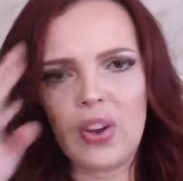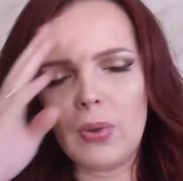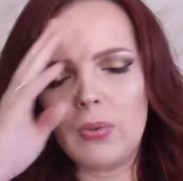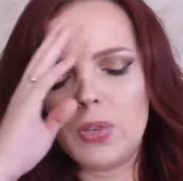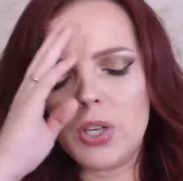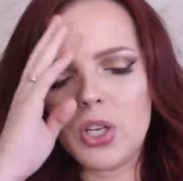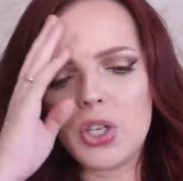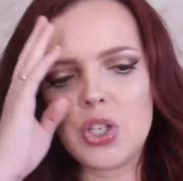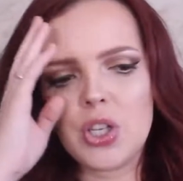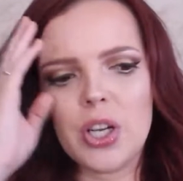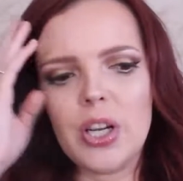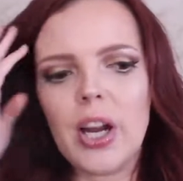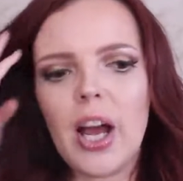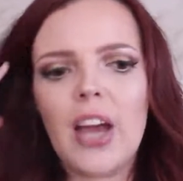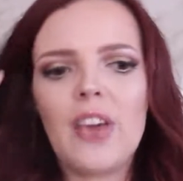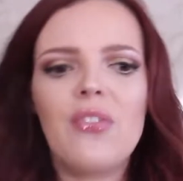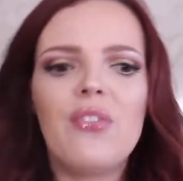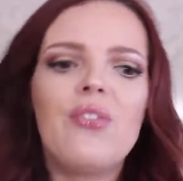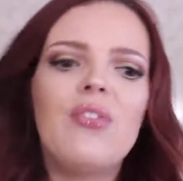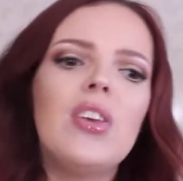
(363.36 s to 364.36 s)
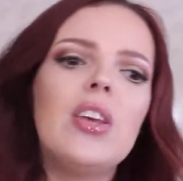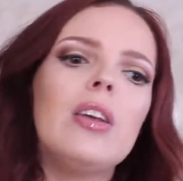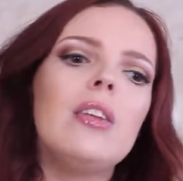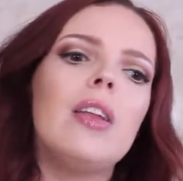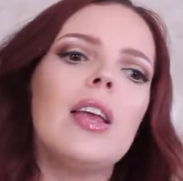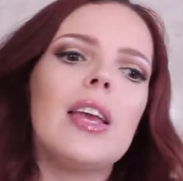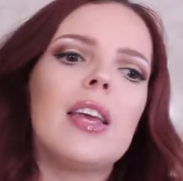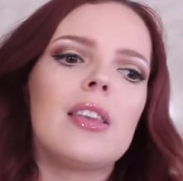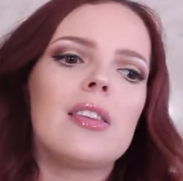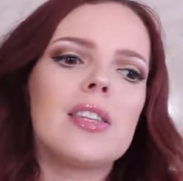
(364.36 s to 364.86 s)
foundation. I feel
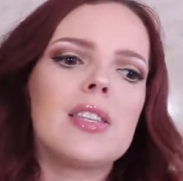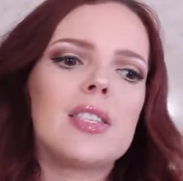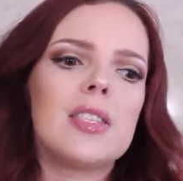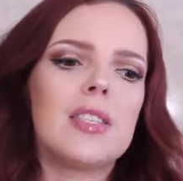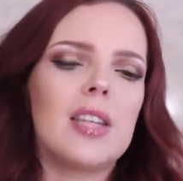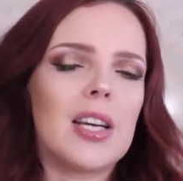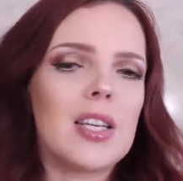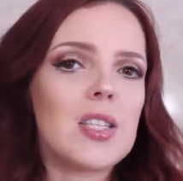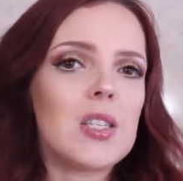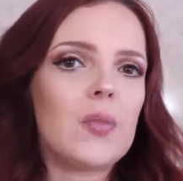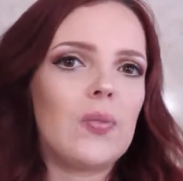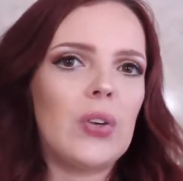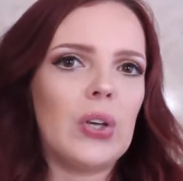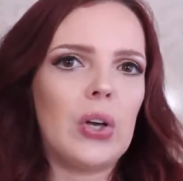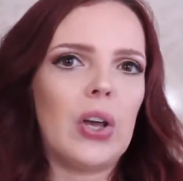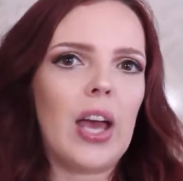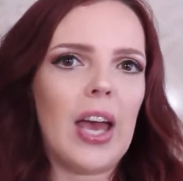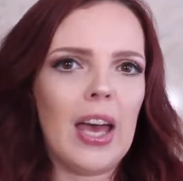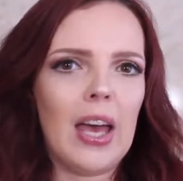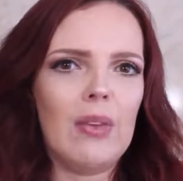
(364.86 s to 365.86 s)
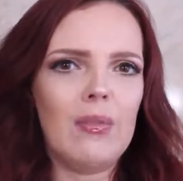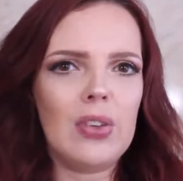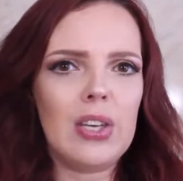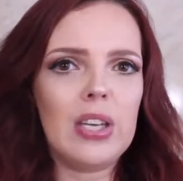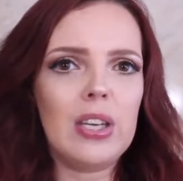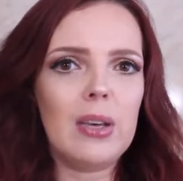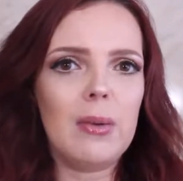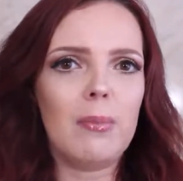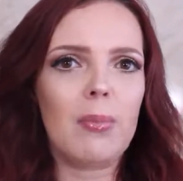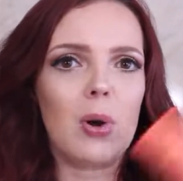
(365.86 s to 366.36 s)
like this does feel
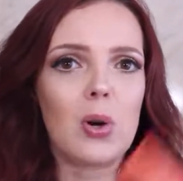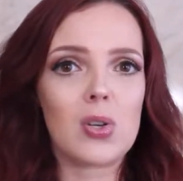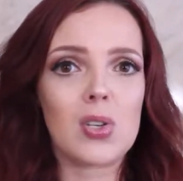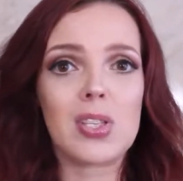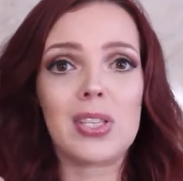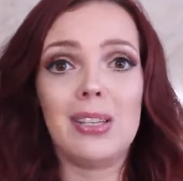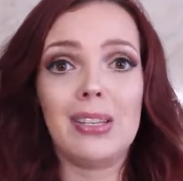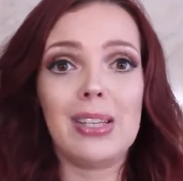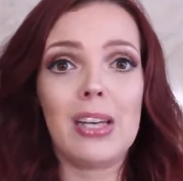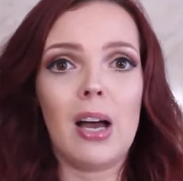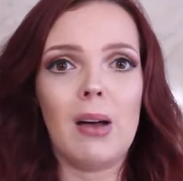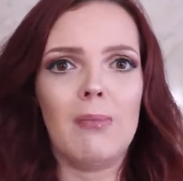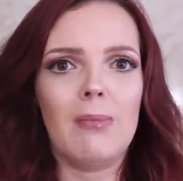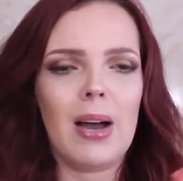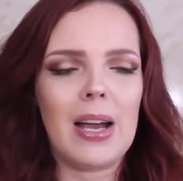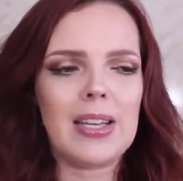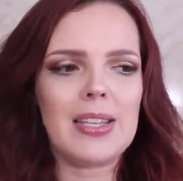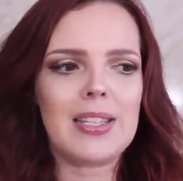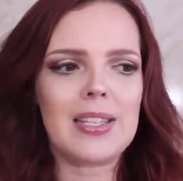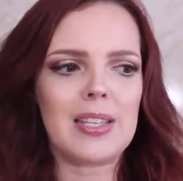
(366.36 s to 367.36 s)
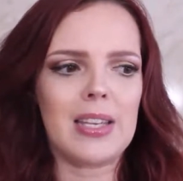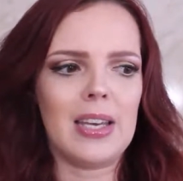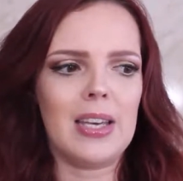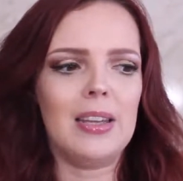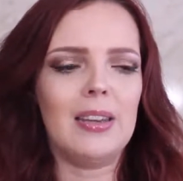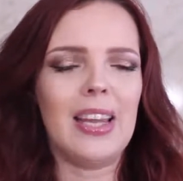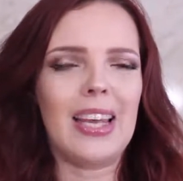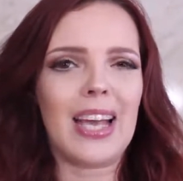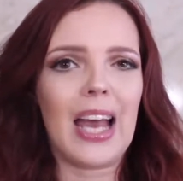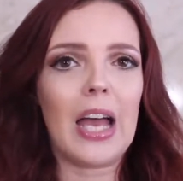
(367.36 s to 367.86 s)
heavy personally on my
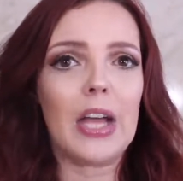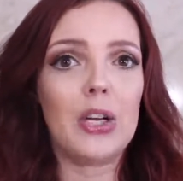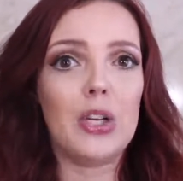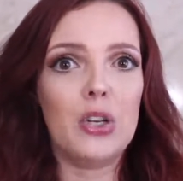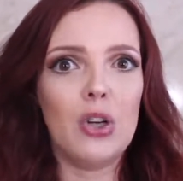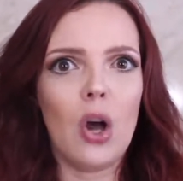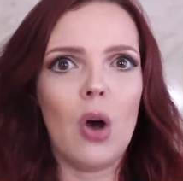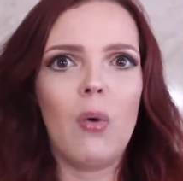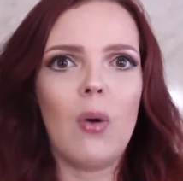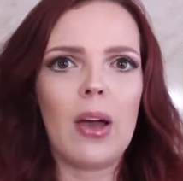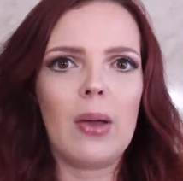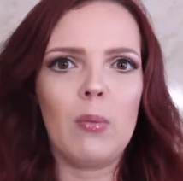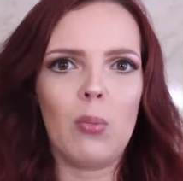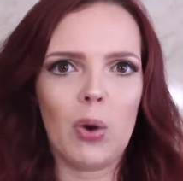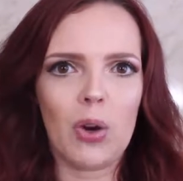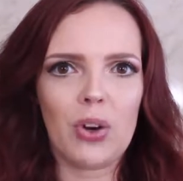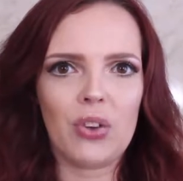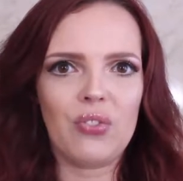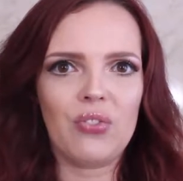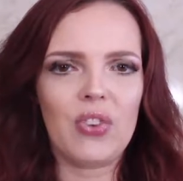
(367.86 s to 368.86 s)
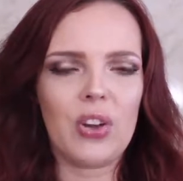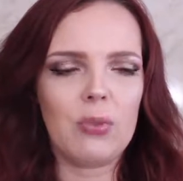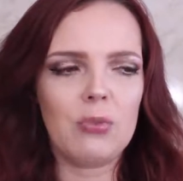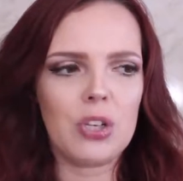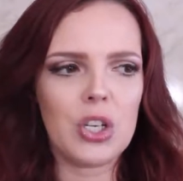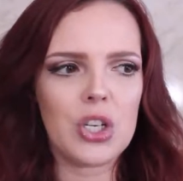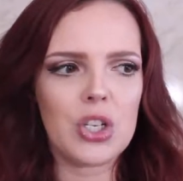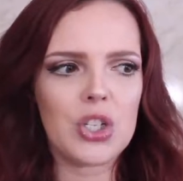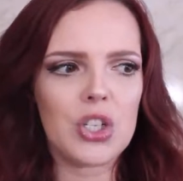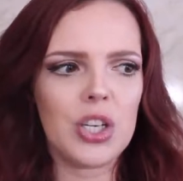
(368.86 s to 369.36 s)
skin. Like, I know I'm wearing
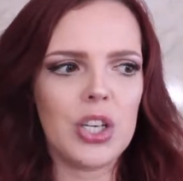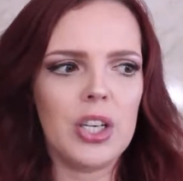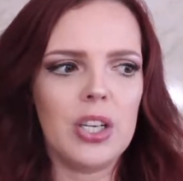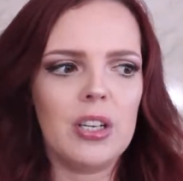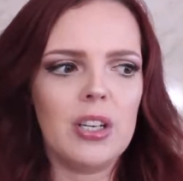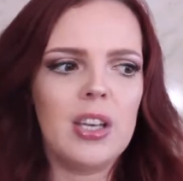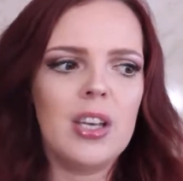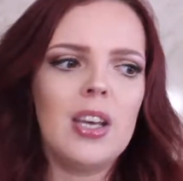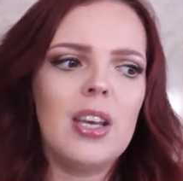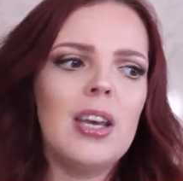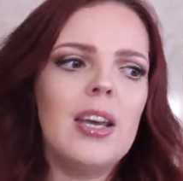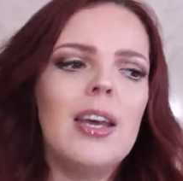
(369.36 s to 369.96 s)
foundation.